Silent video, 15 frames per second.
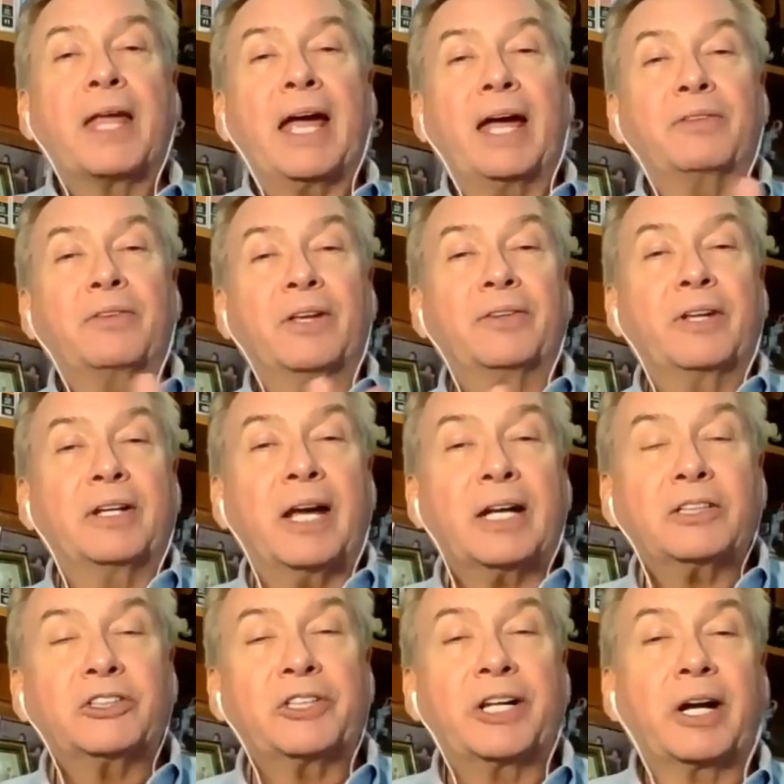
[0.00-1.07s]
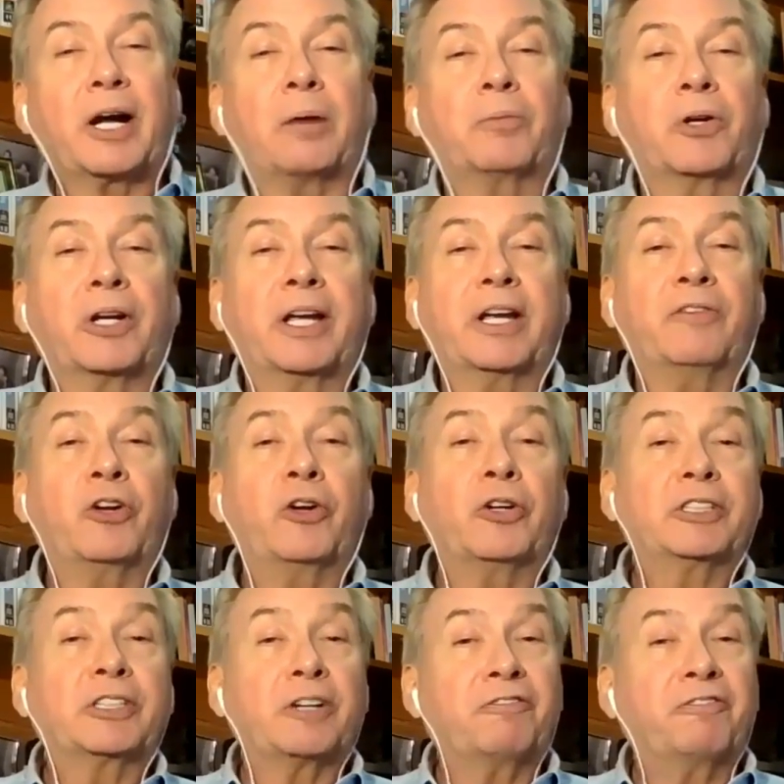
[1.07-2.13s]
And then the next thing I'm going to give you
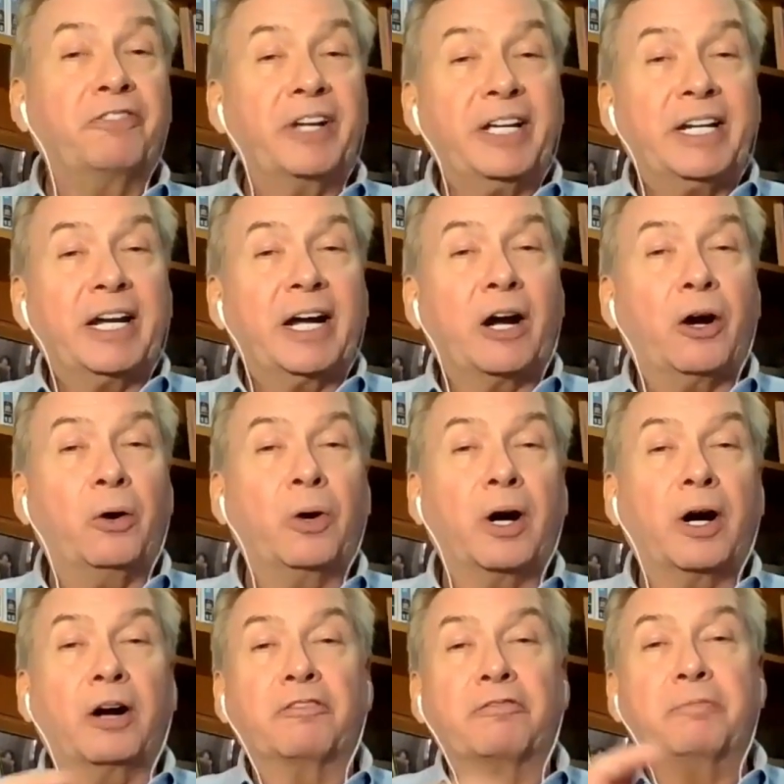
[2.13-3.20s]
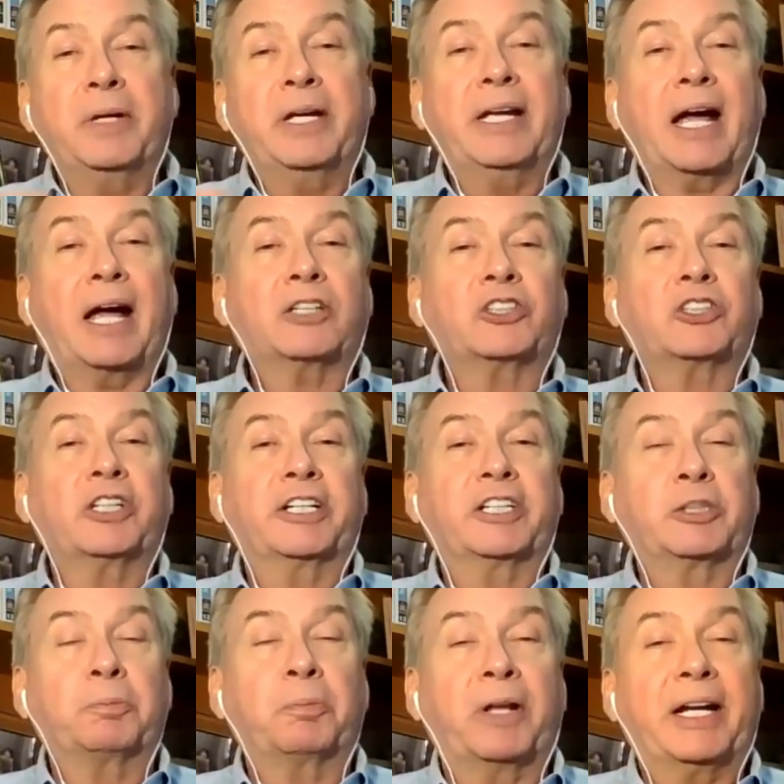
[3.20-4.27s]
is a video of me actually
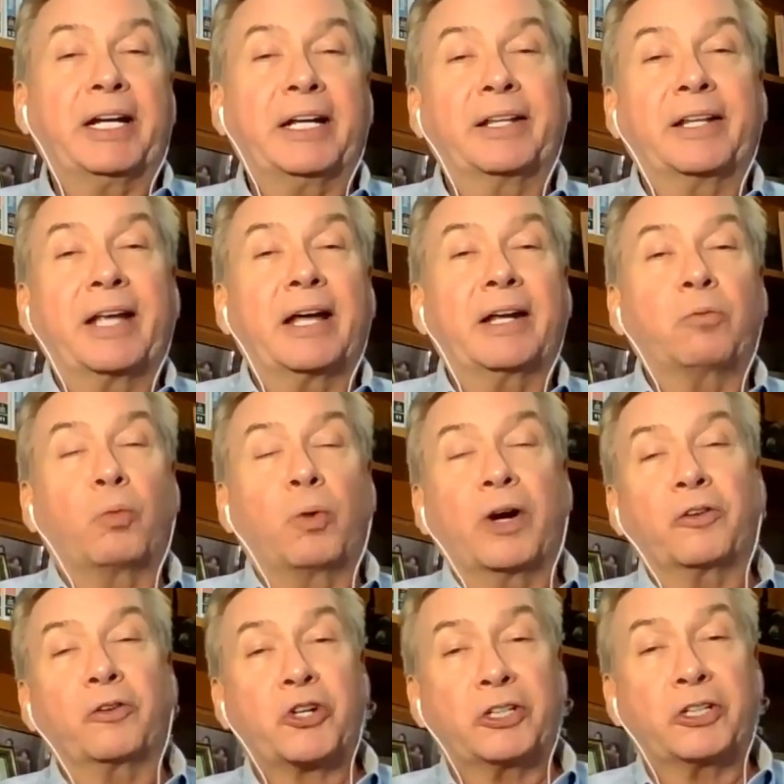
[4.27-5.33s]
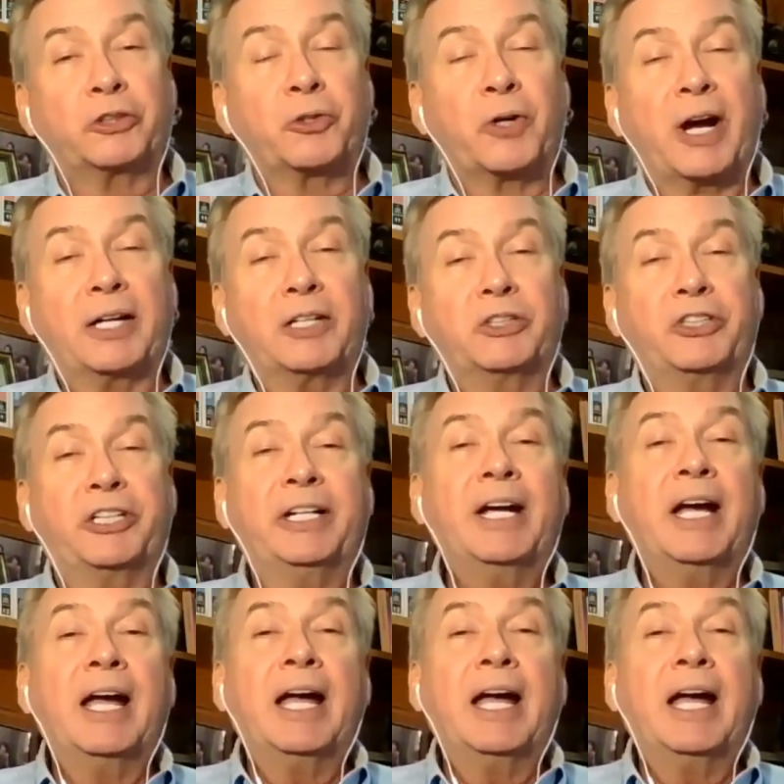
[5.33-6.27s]
explaining that wealth strategy.